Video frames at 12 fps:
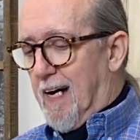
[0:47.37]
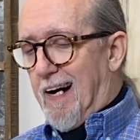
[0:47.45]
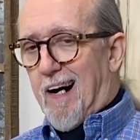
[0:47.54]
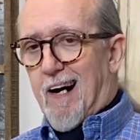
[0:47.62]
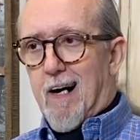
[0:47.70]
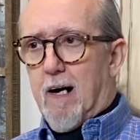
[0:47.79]

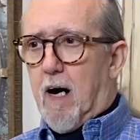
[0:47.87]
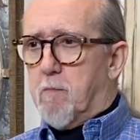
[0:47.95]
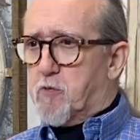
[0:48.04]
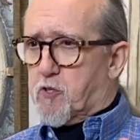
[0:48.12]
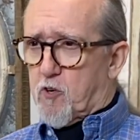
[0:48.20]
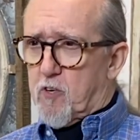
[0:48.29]

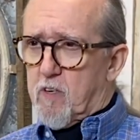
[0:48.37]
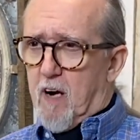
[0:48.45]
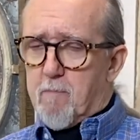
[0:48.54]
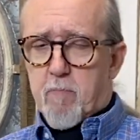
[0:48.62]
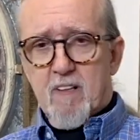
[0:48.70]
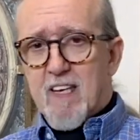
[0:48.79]

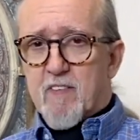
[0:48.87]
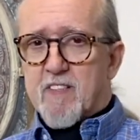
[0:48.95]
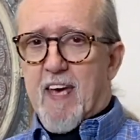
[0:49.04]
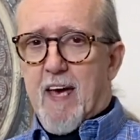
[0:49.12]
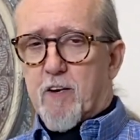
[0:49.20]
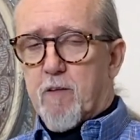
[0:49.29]
I believe it's
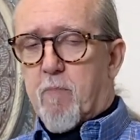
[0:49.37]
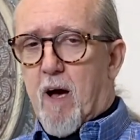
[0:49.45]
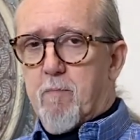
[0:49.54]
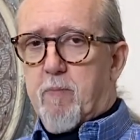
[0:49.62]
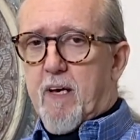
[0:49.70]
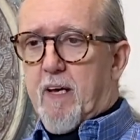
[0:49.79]
handled
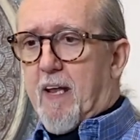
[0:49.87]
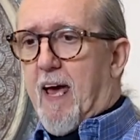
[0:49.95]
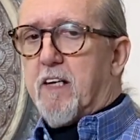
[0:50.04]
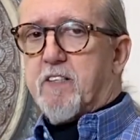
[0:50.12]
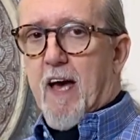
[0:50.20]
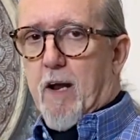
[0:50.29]
by
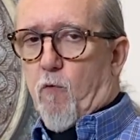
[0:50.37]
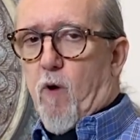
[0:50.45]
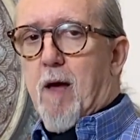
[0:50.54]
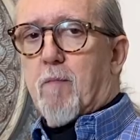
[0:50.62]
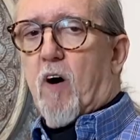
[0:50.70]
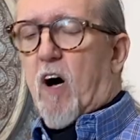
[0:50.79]
B&H,
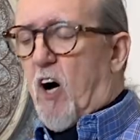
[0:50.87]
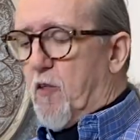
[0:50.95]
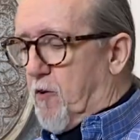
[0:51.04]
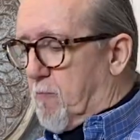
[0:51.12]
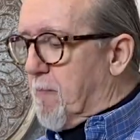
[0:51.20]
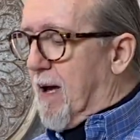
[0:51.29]
Adorama,
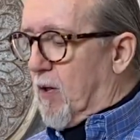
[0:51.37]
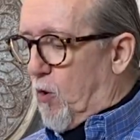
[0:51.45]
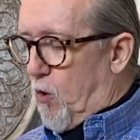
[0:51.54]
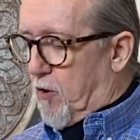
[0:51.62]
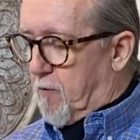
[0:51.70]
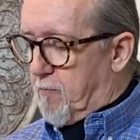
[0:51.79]
other mail
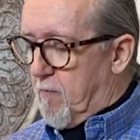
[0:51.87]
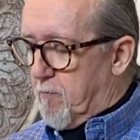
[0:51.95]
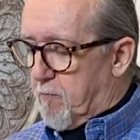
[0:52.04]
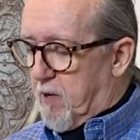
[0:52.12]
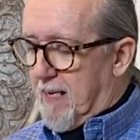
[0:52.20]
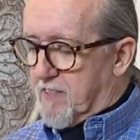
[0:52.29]
order
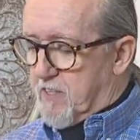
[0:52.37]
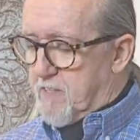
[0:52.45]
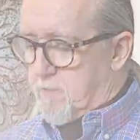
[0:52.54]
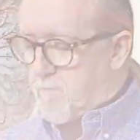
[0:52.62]
places.